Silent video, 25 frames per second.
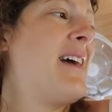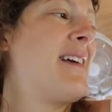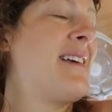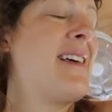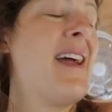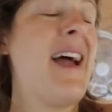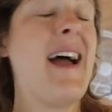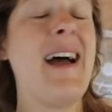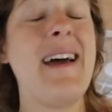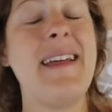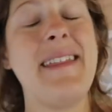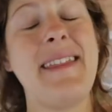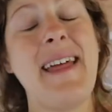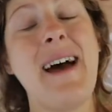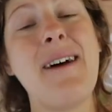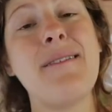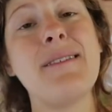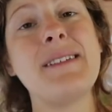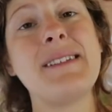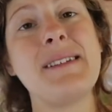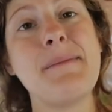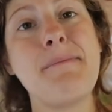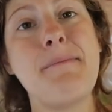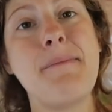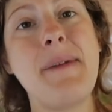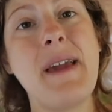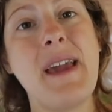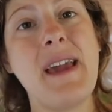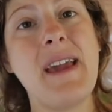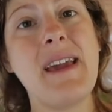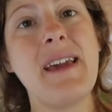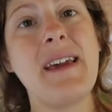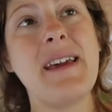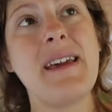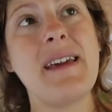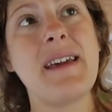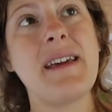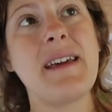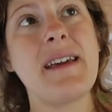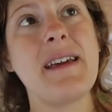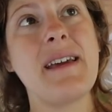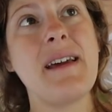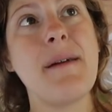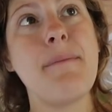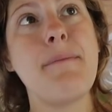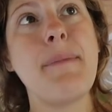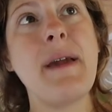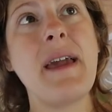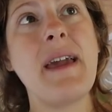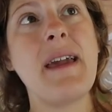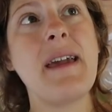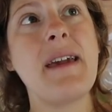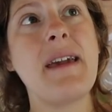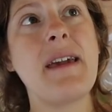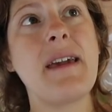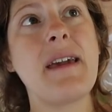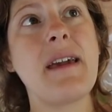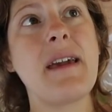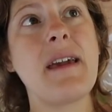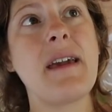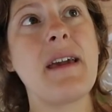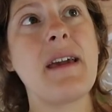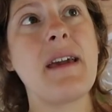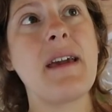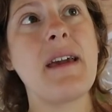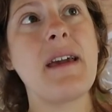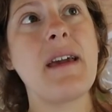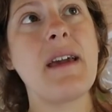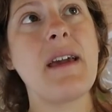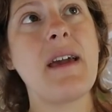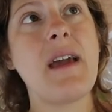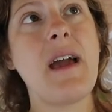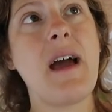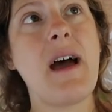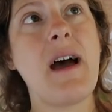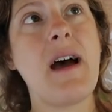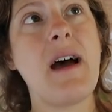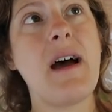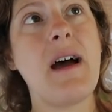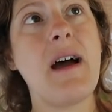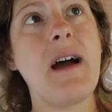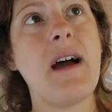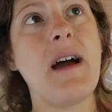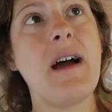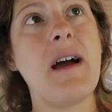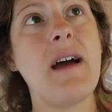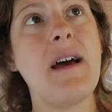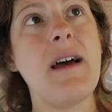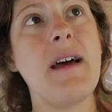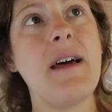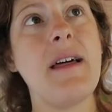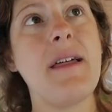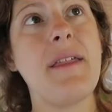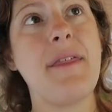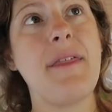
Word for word: yeah that was a big a big uh,